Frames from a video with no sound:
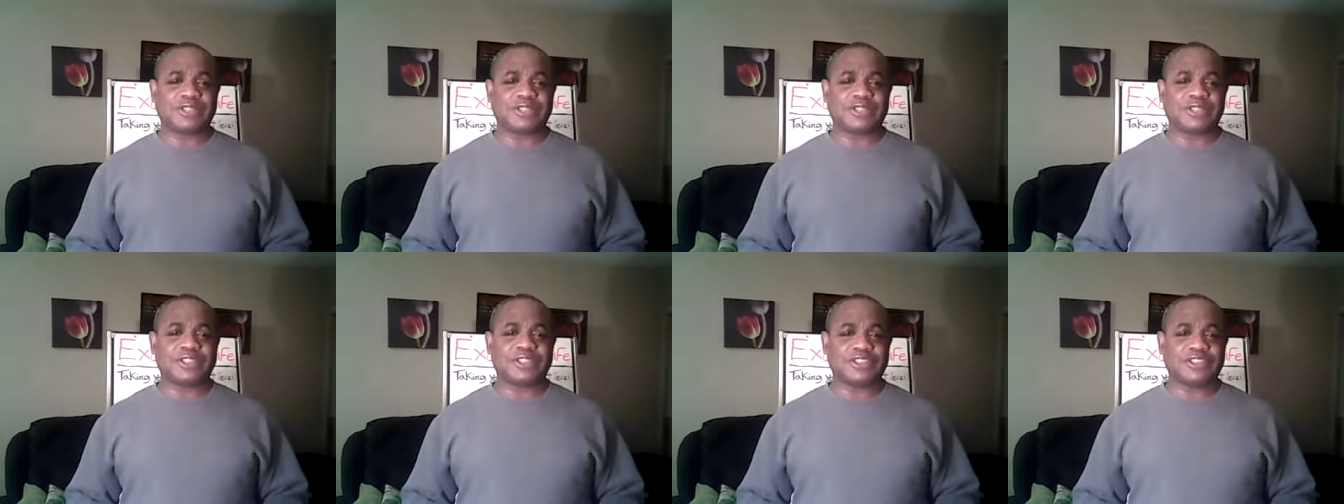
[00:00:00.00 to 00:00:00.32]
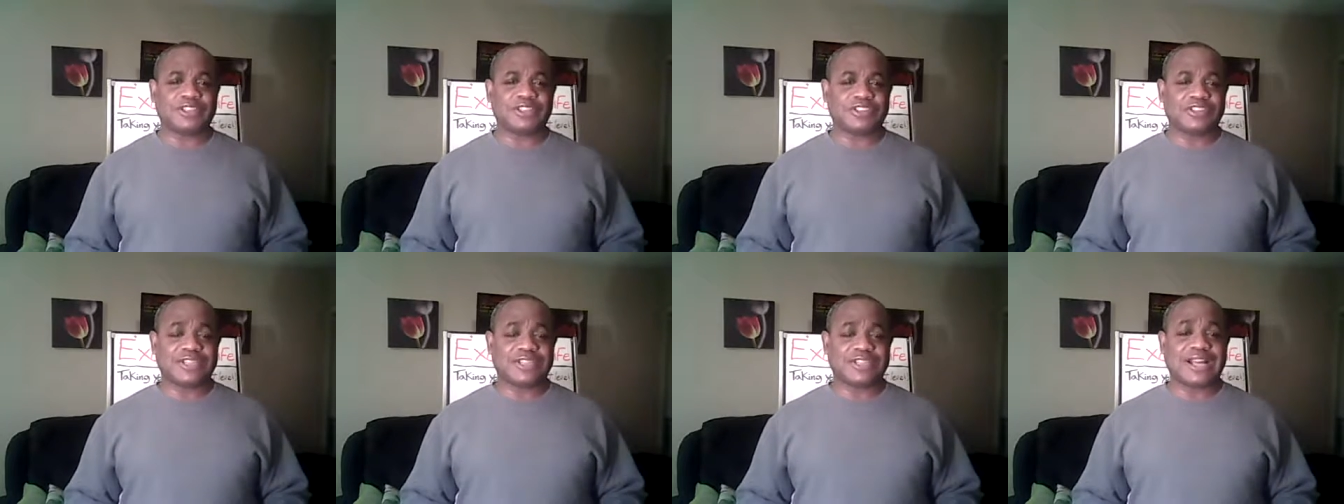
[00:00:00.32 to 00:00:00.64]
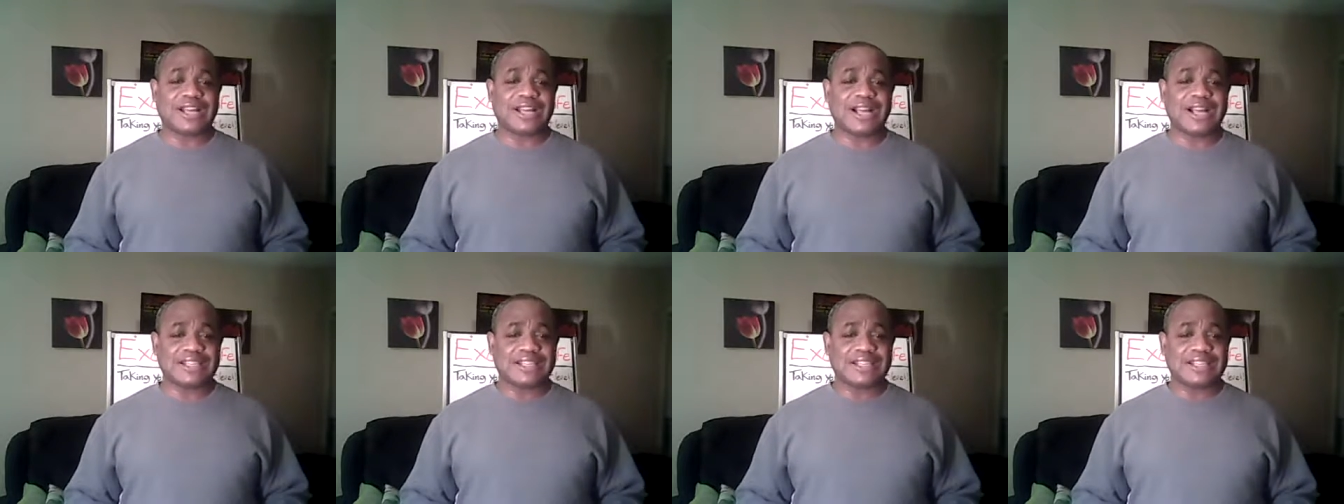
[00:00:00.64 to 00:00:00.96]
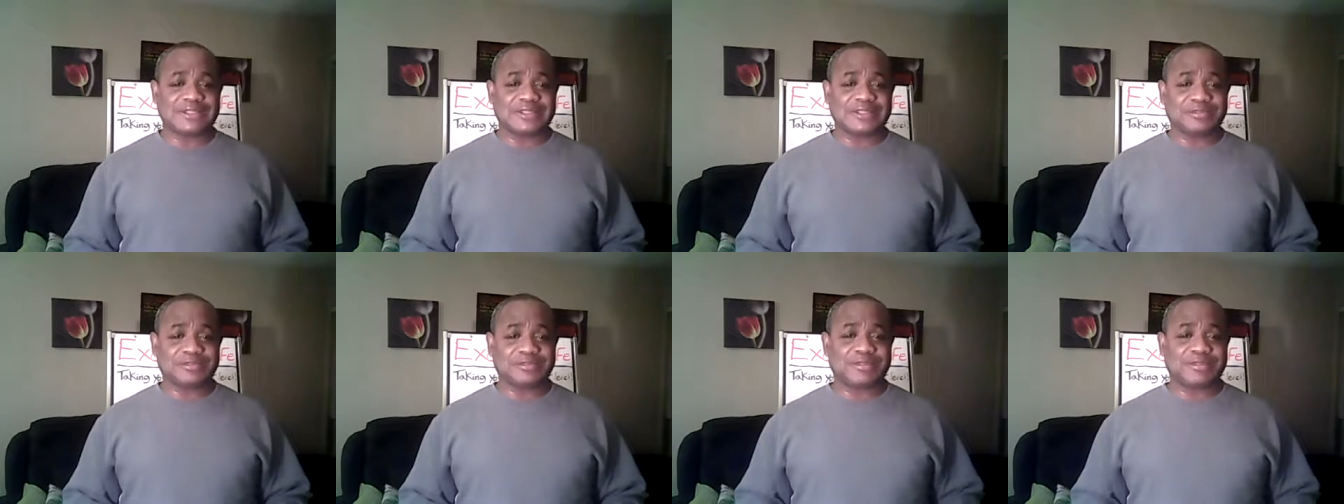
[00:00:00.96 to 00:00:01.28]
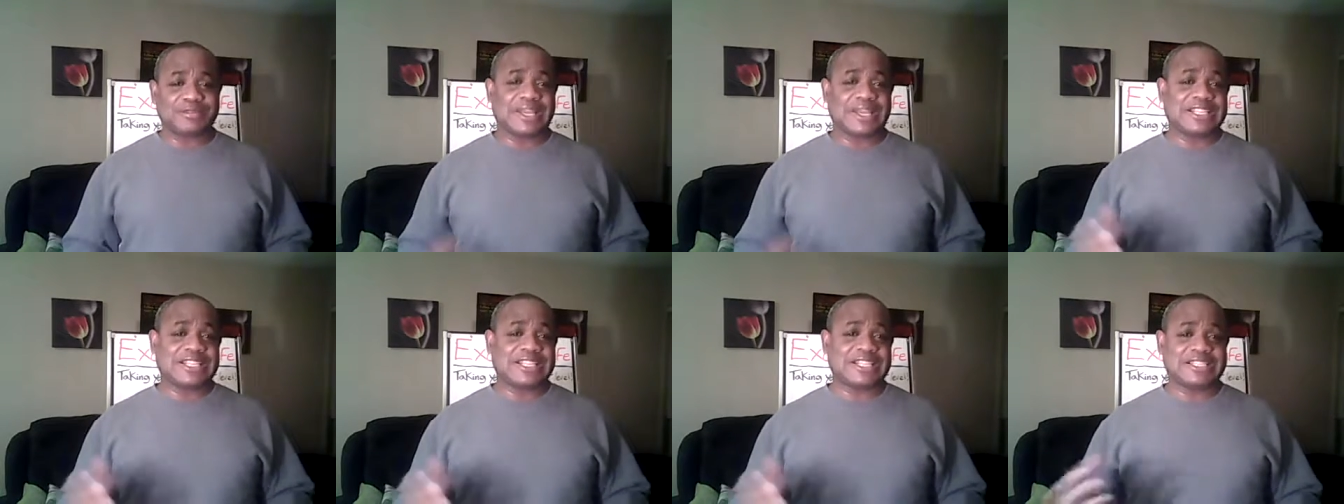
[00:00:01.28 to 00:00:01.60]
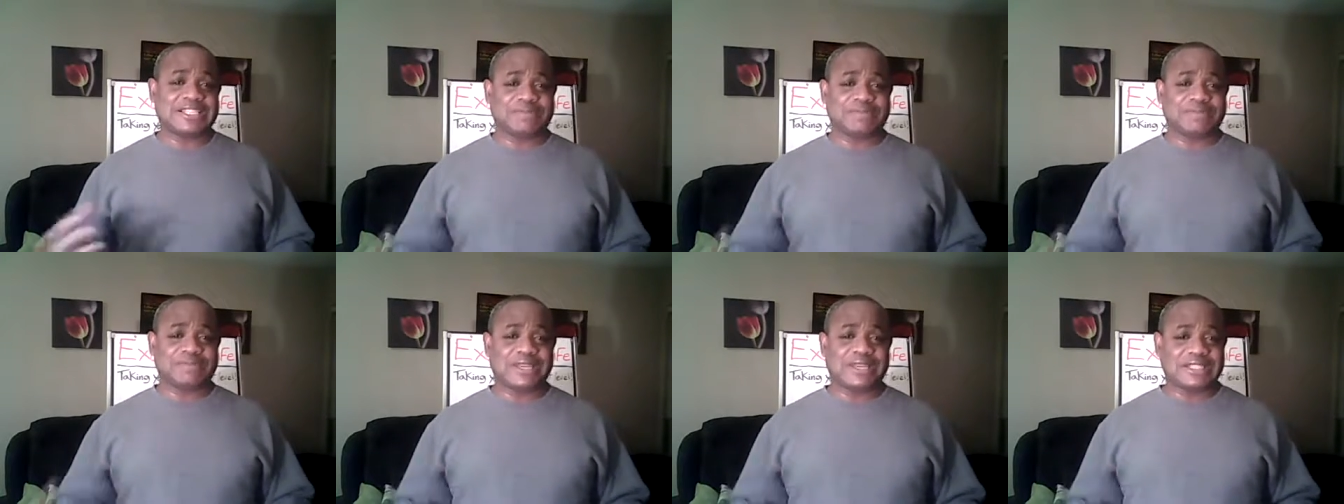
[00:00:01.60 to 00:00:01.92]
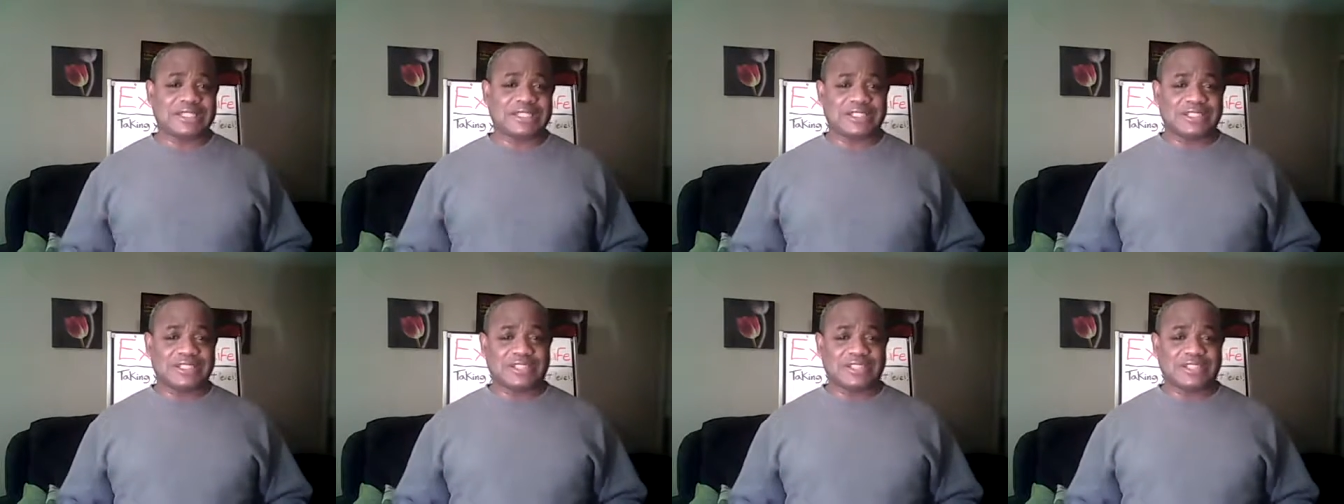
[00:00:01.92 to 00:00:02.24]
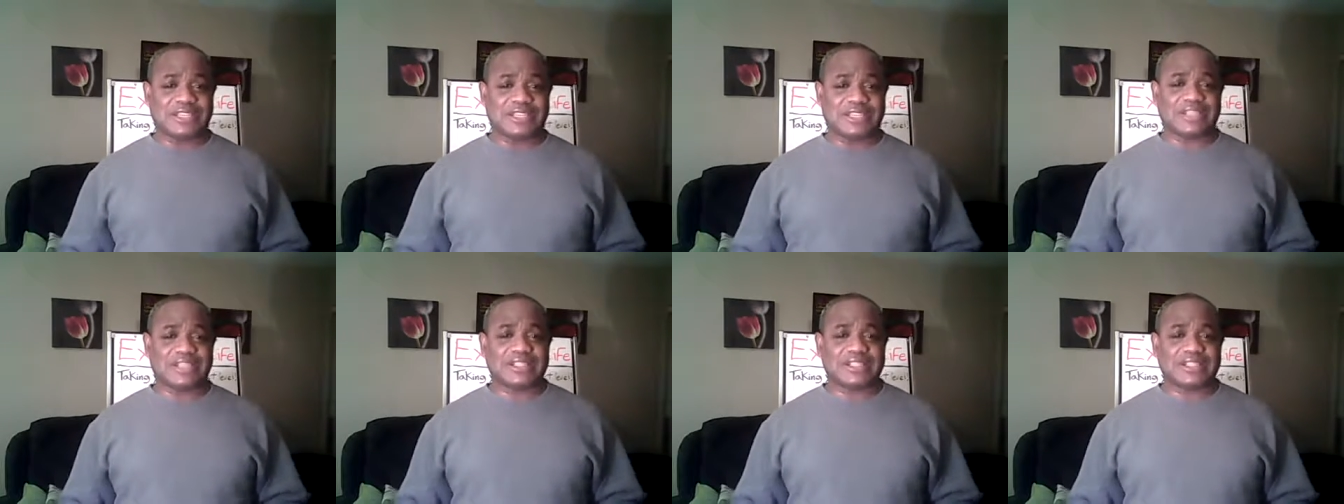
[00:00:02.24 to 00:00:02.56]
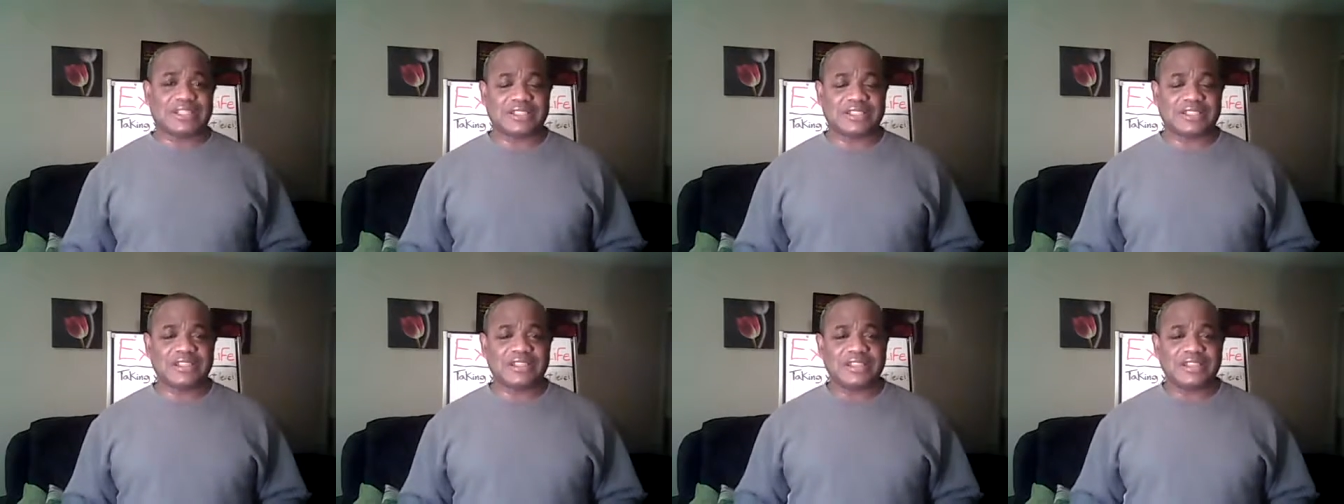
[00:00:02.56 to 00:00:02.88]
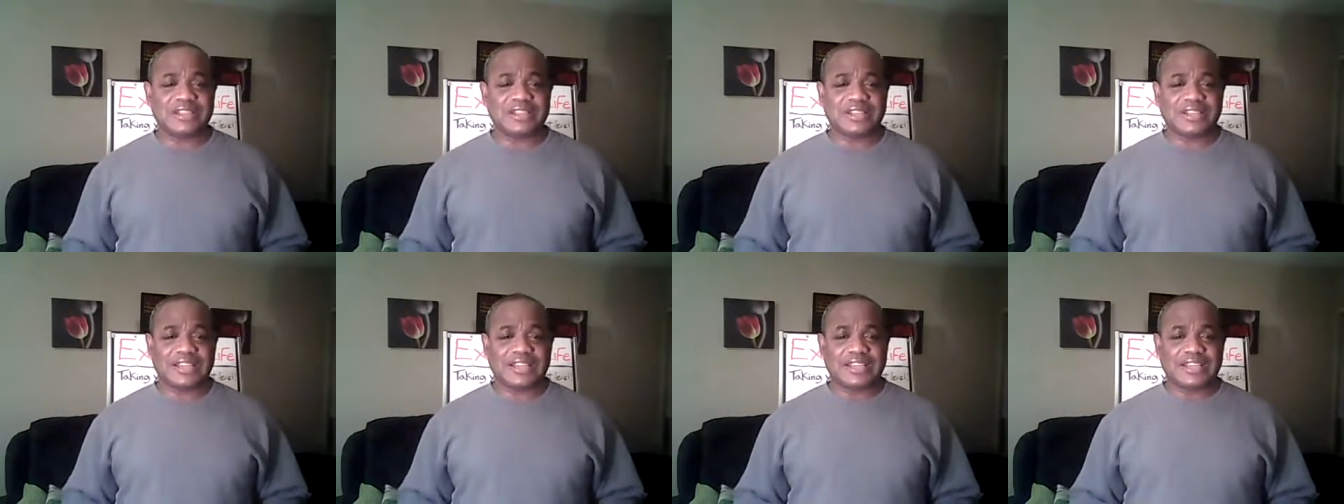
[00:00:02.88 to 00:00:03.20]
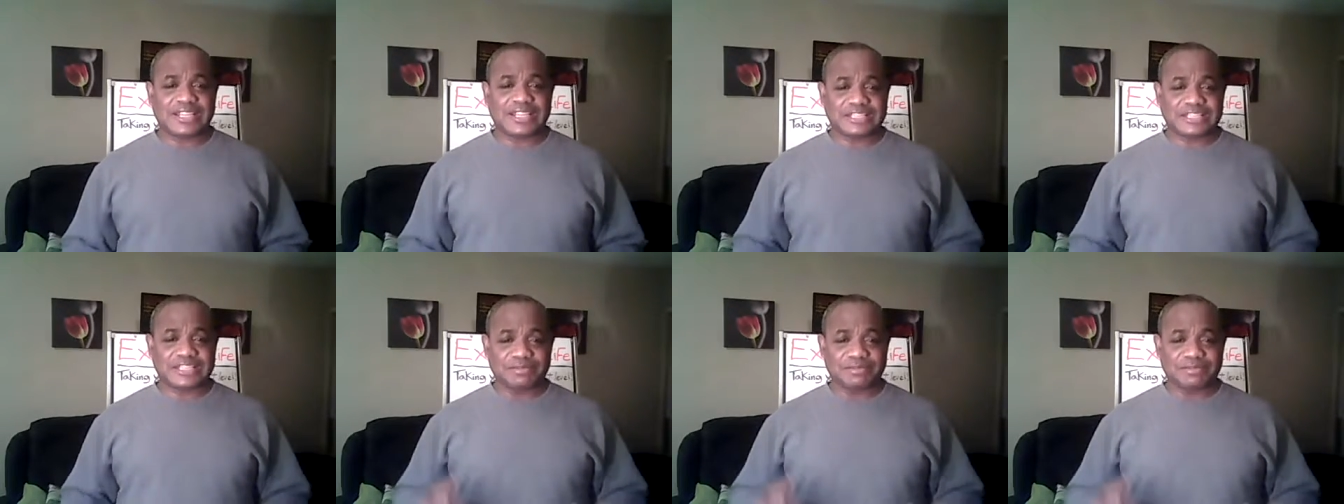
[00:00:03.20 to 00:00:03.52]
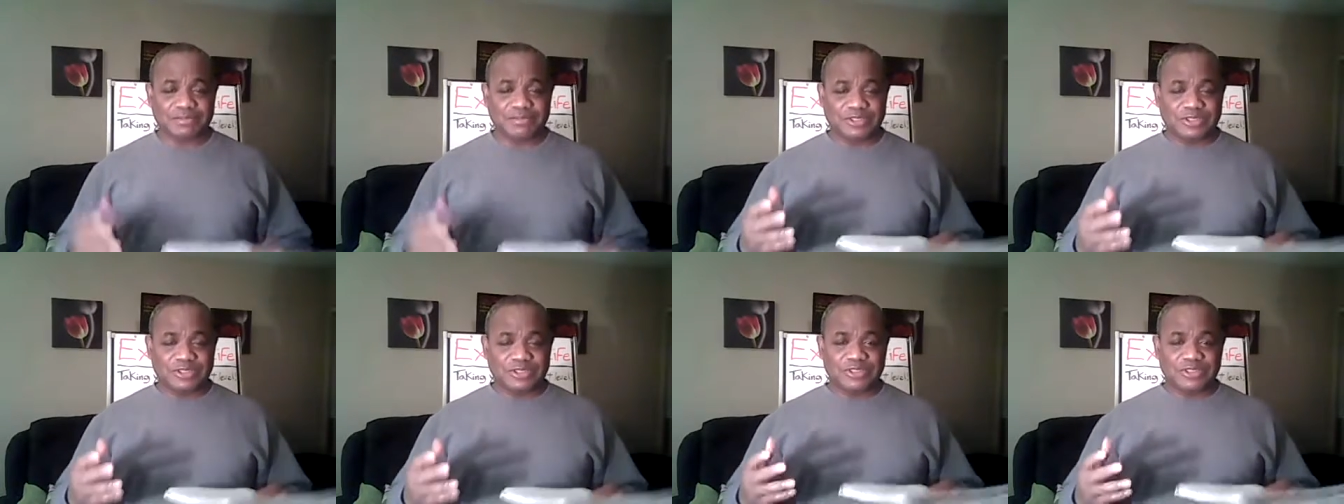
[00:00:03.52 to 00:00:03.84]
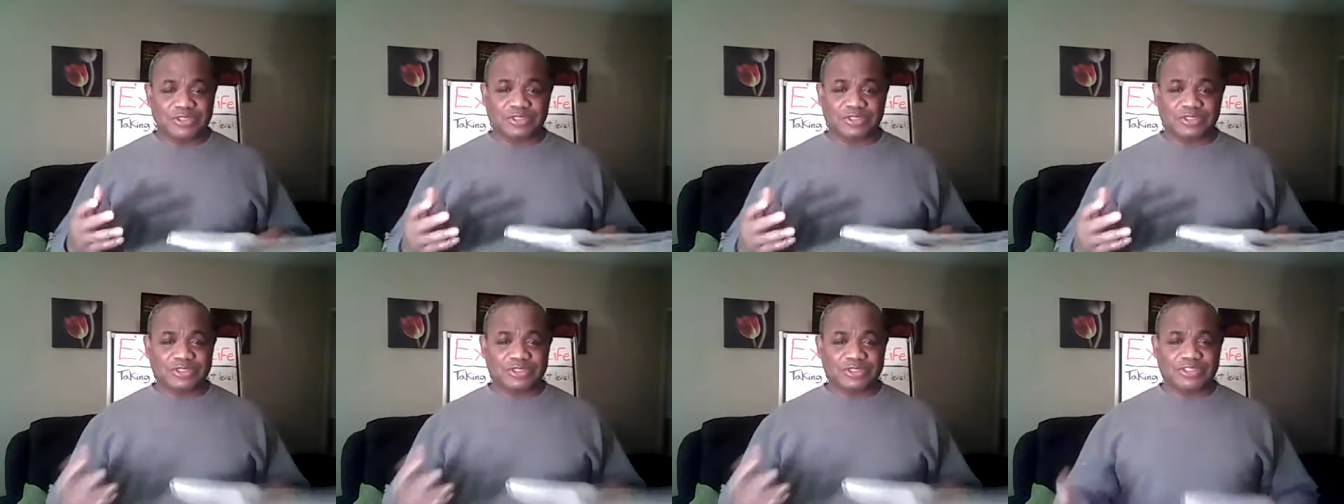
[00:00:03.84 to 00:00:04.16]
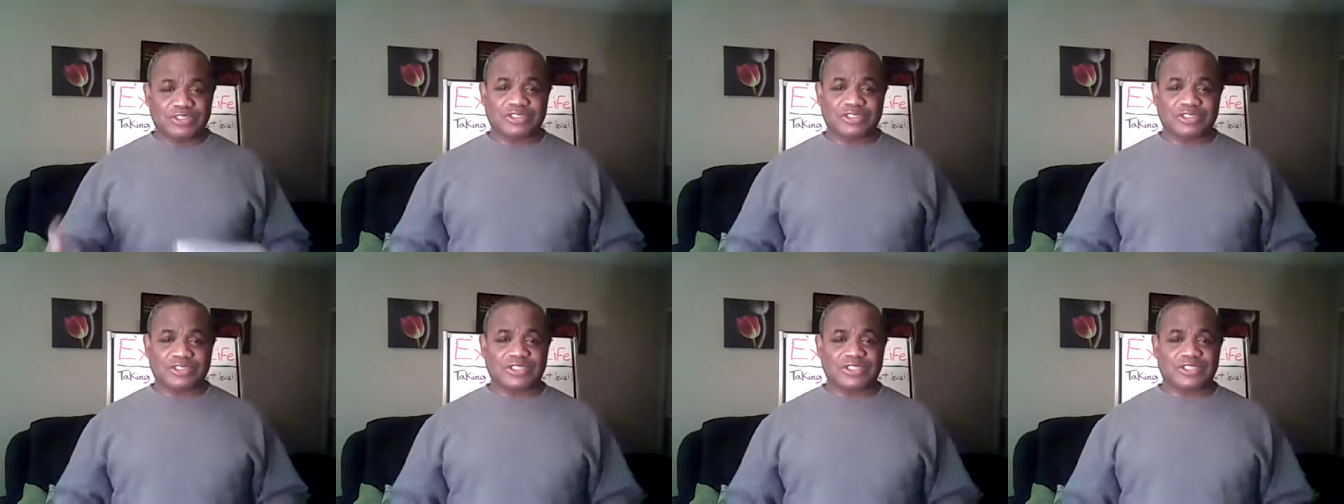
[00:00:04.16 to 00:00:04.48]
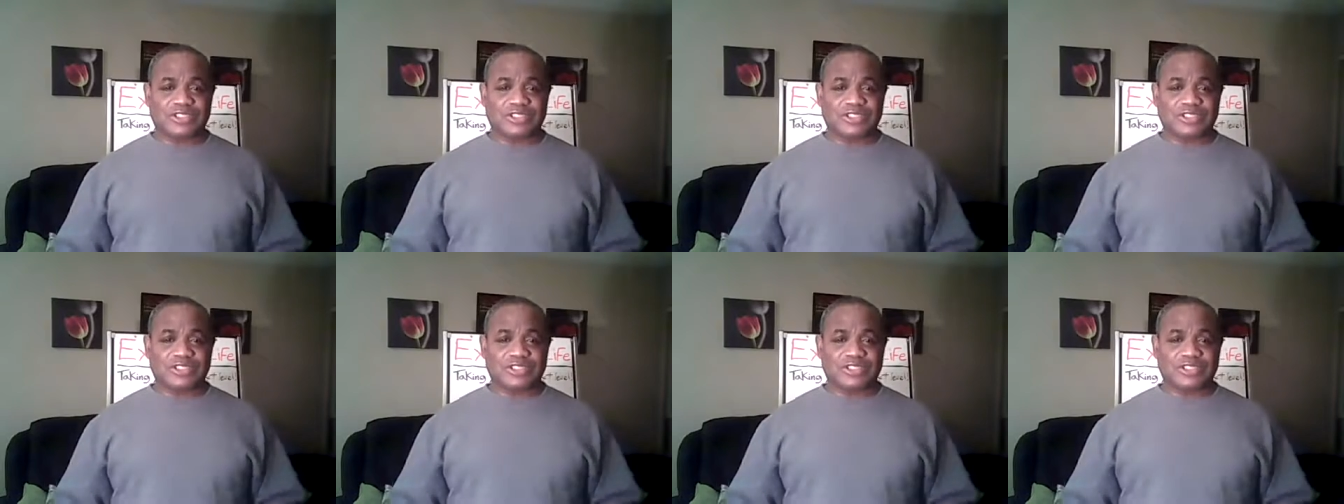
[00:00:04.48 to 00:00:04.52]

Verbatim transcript: they just ask them expecting to get it ex, you know, just they,